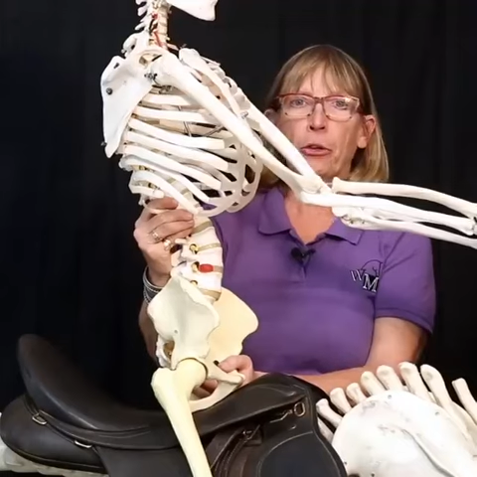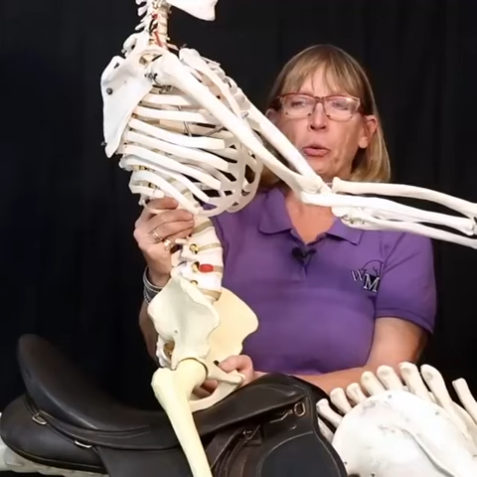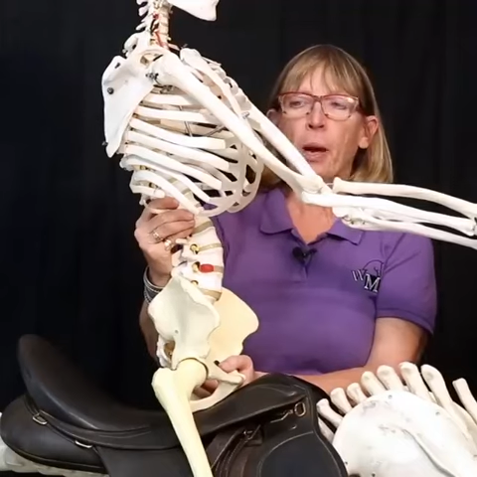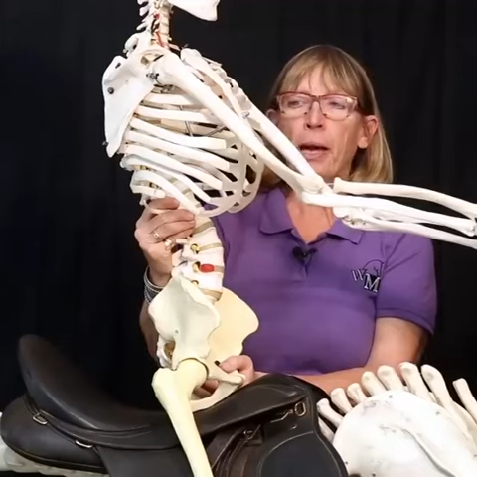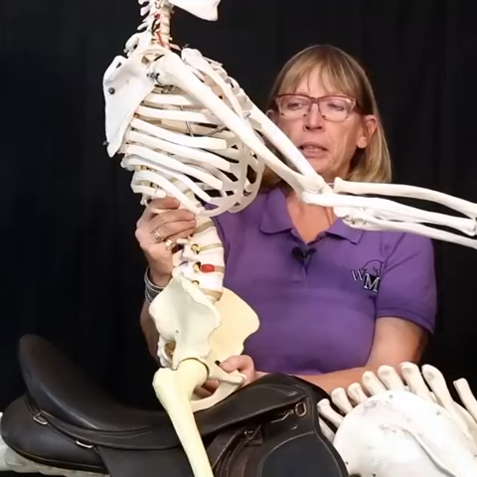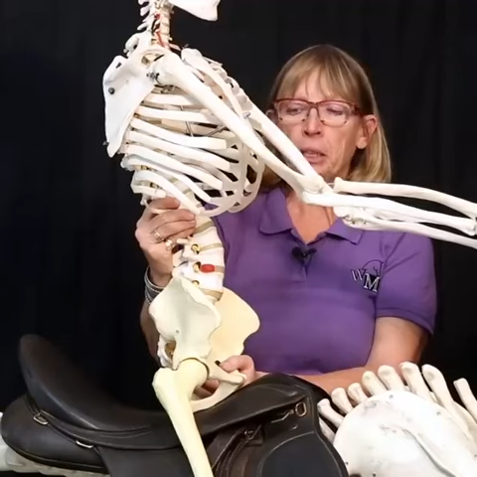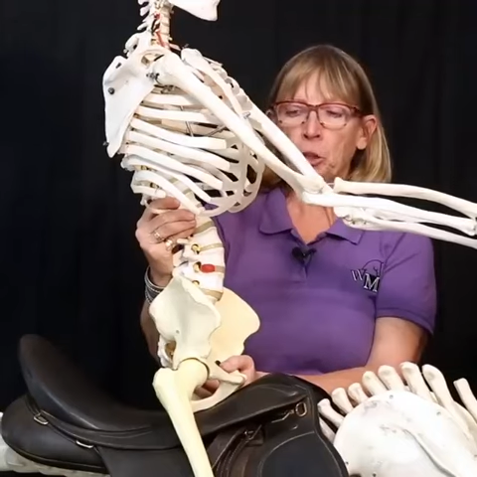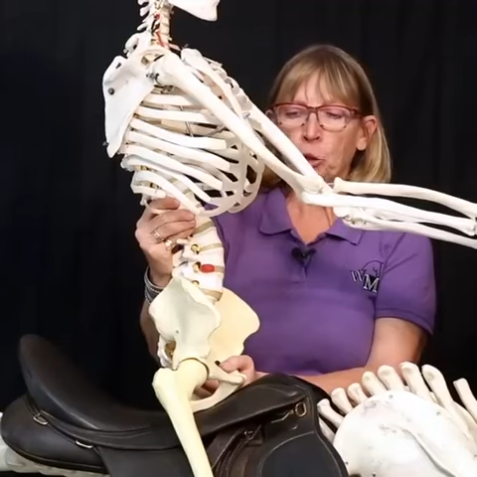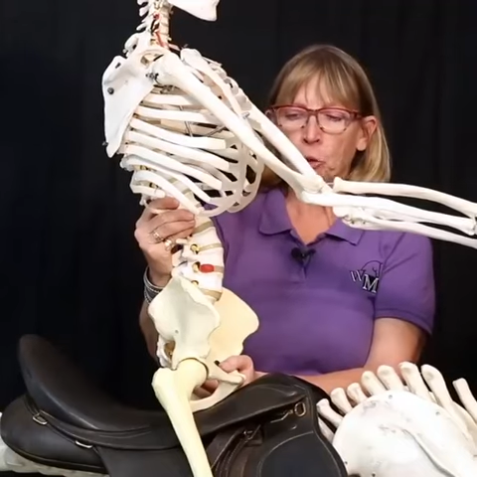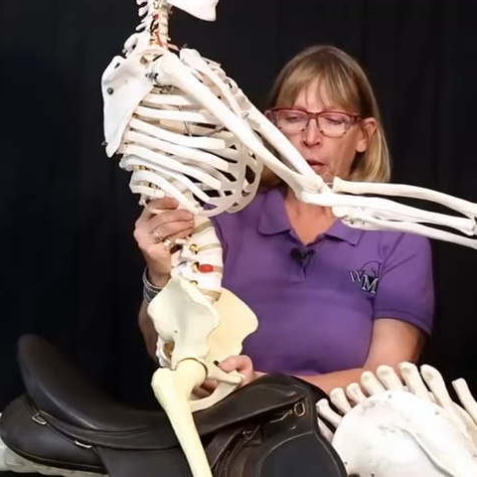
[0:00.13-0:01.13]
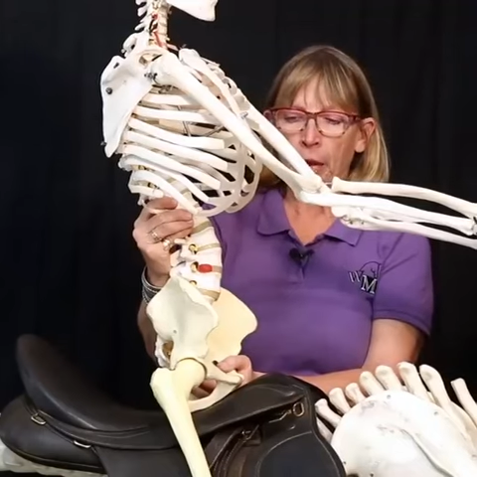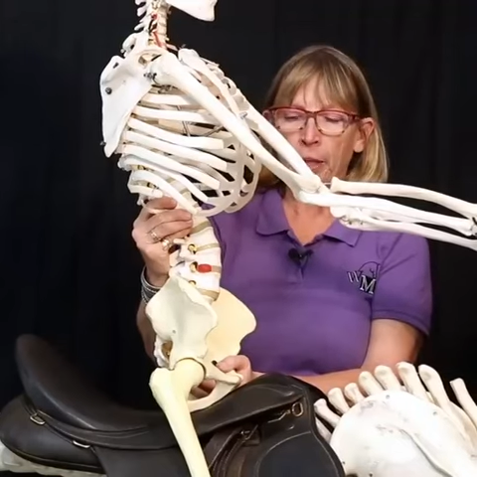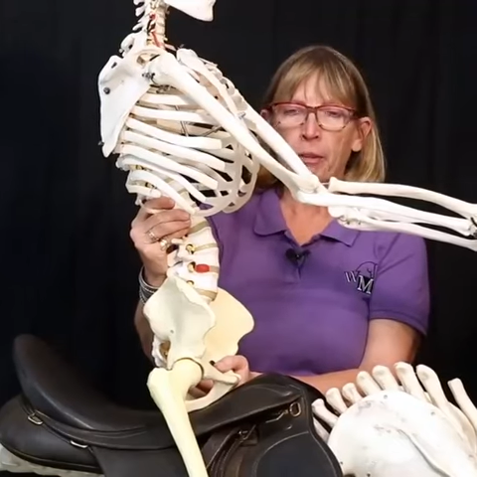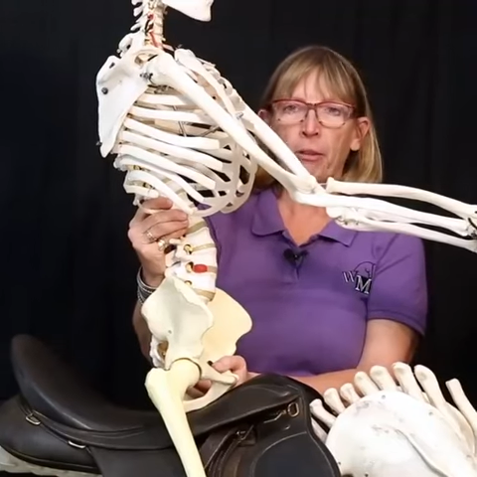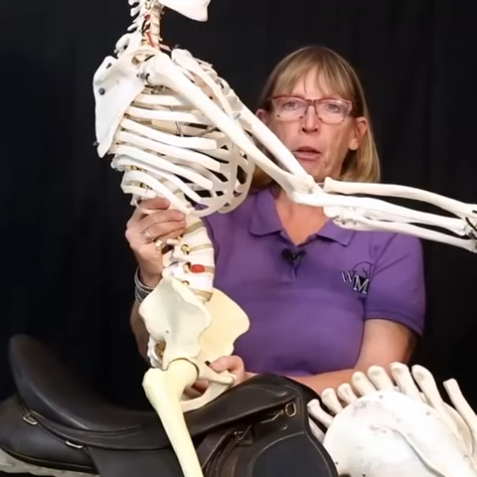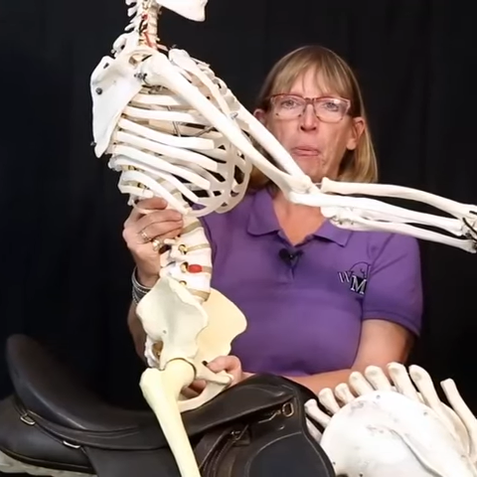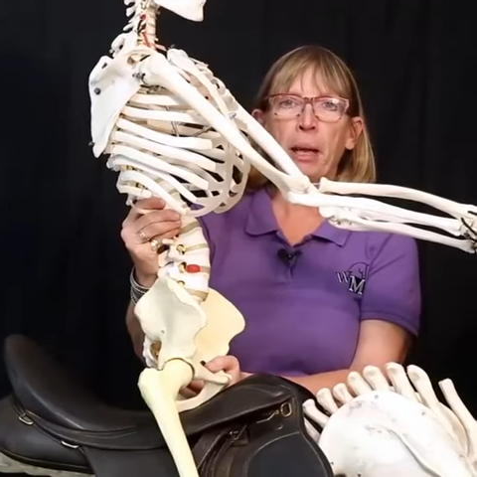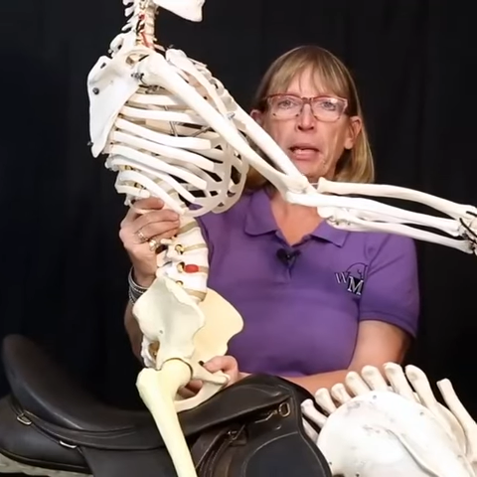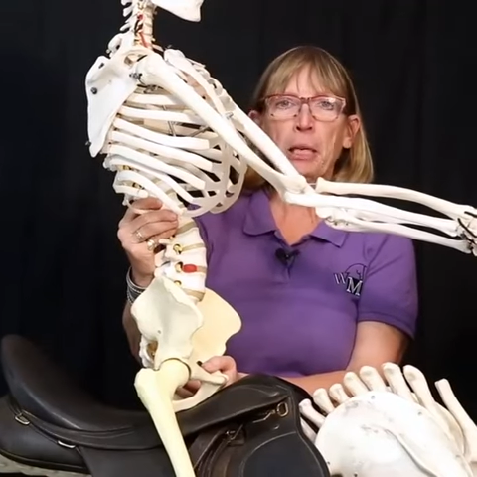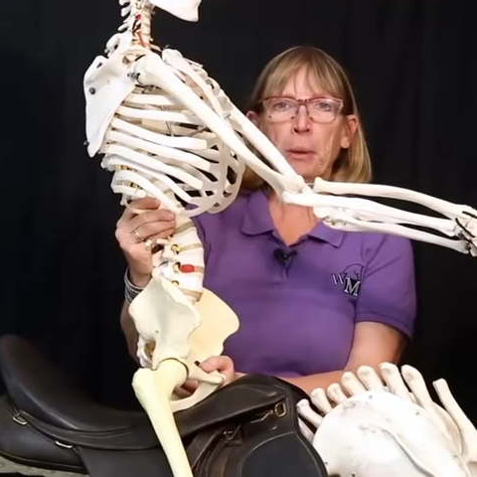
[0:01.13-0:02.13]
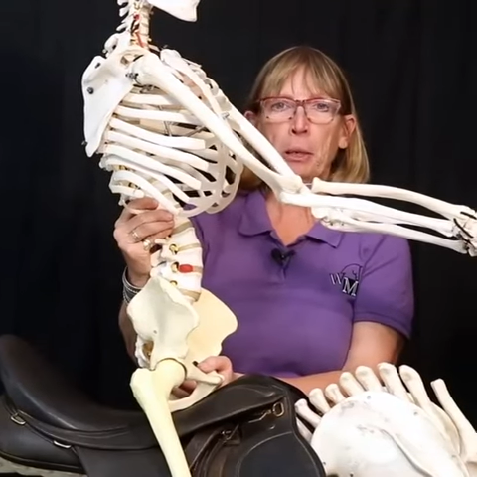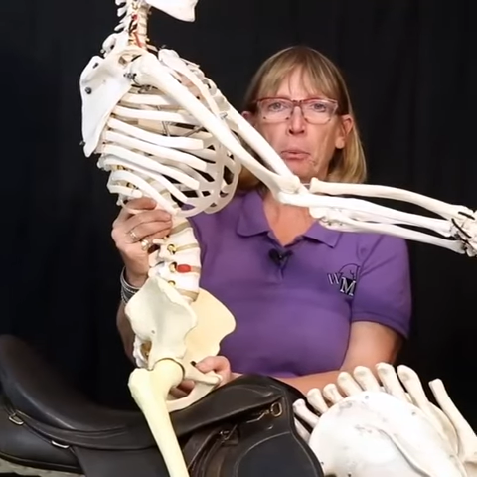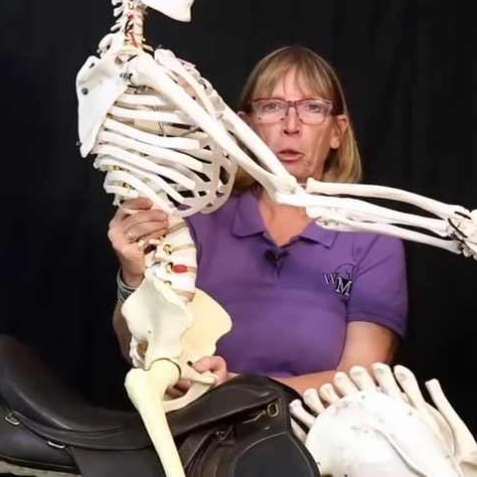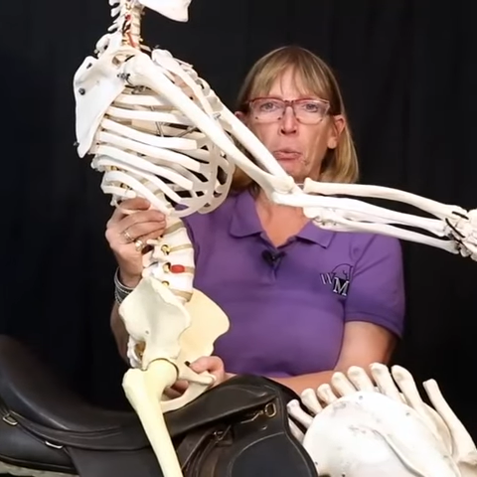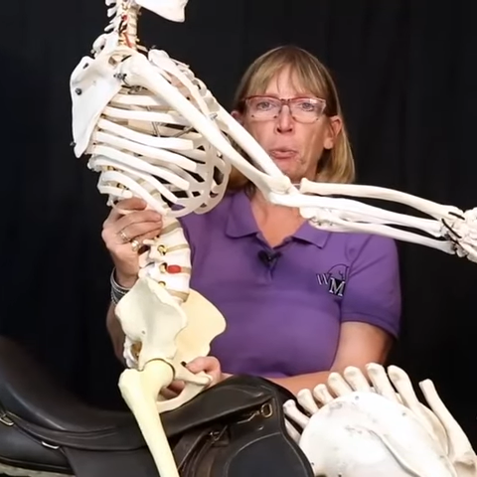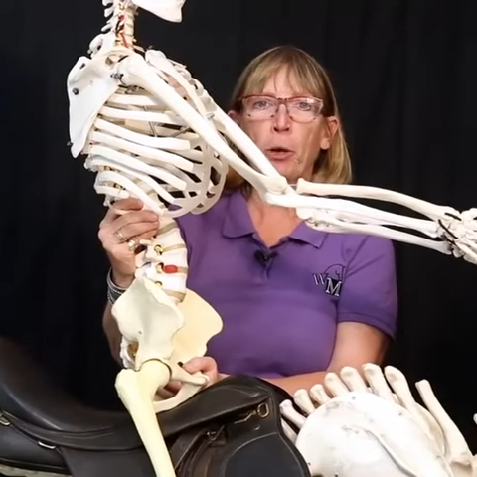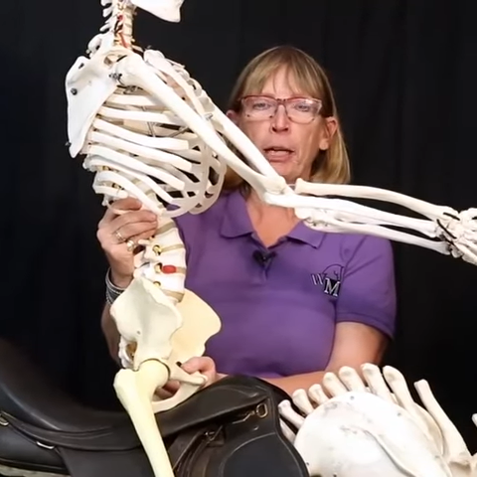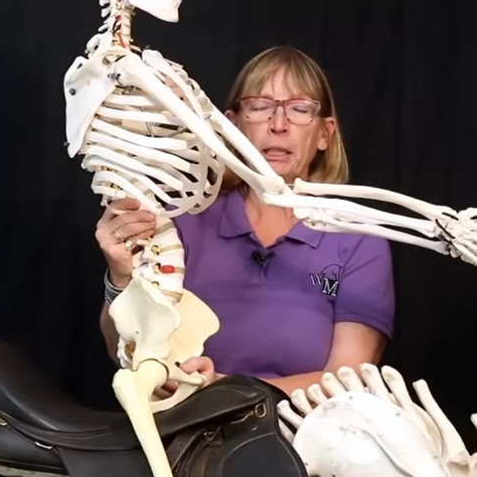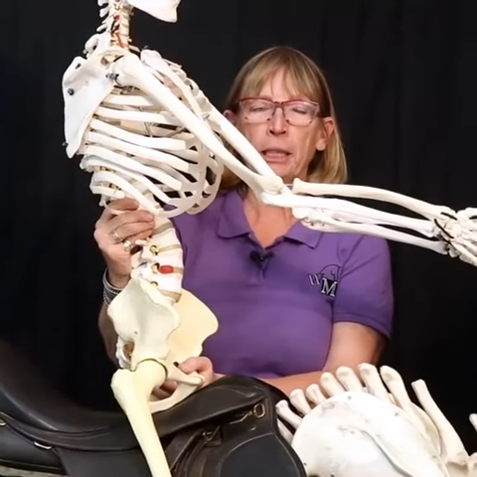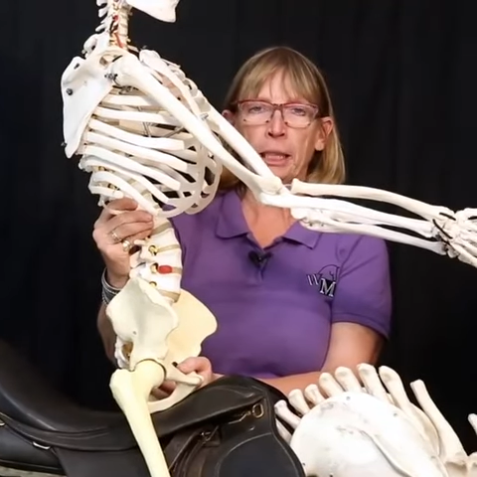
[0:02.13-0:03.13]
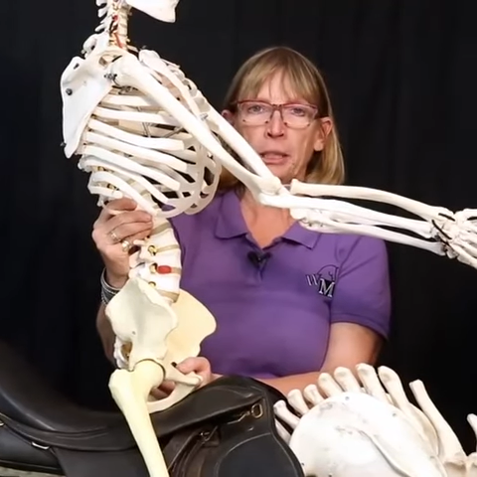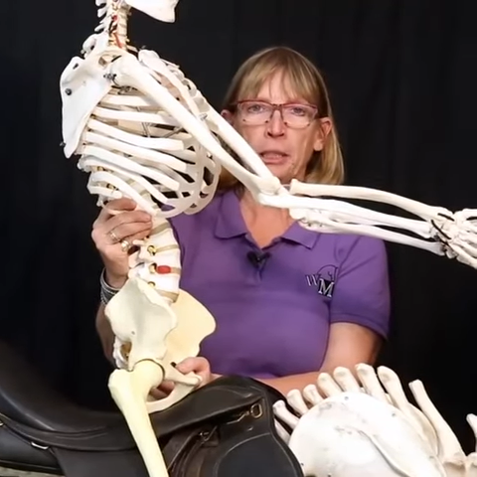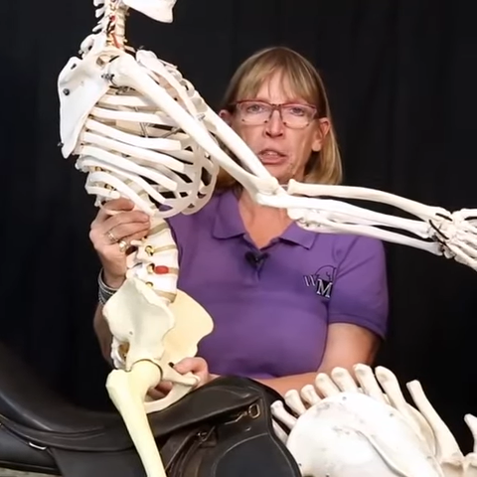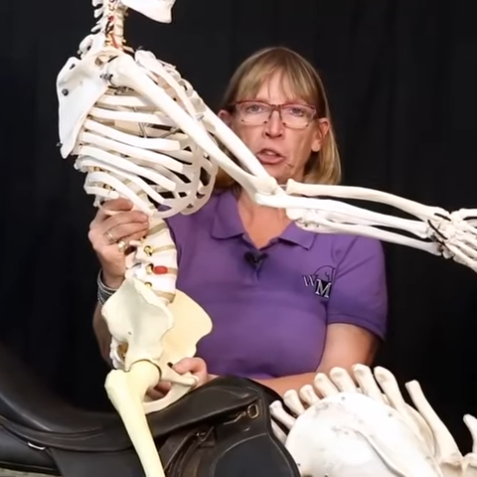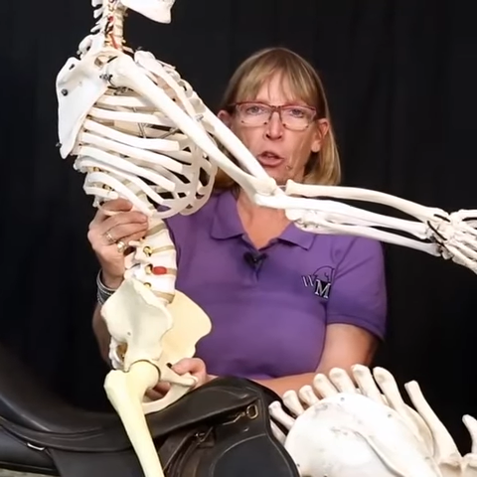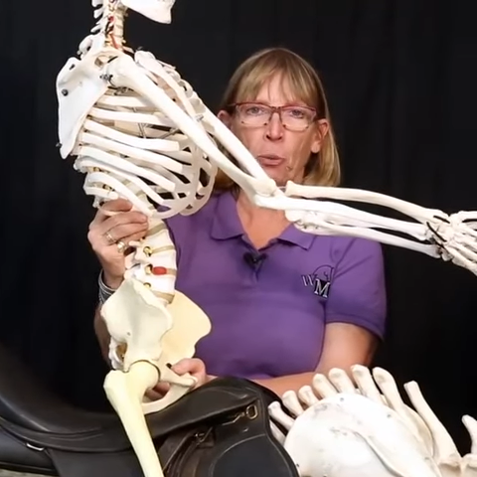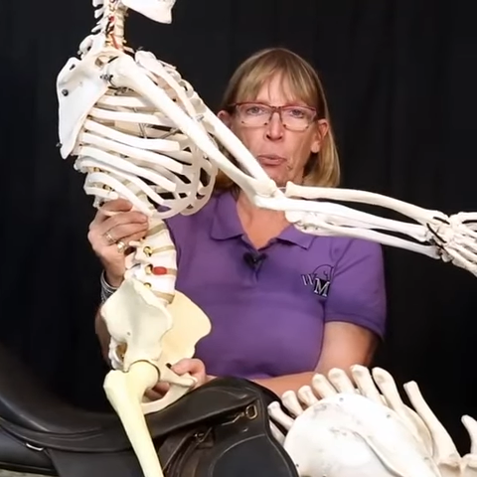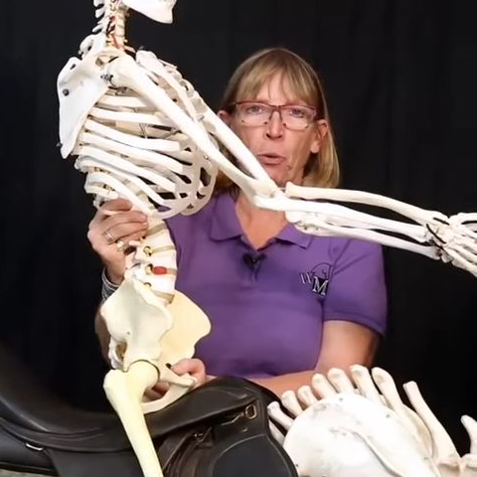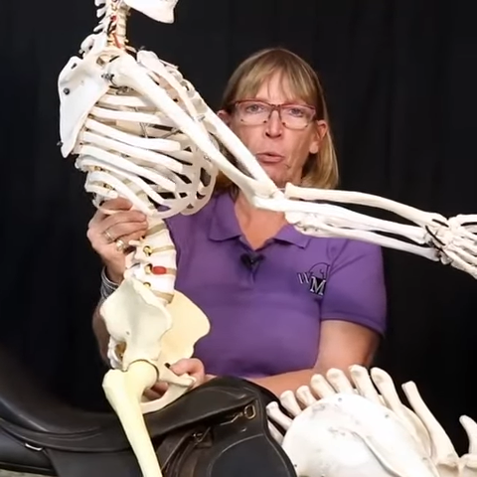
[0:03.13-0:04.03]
For the rising trot, many people brace against the stirrup,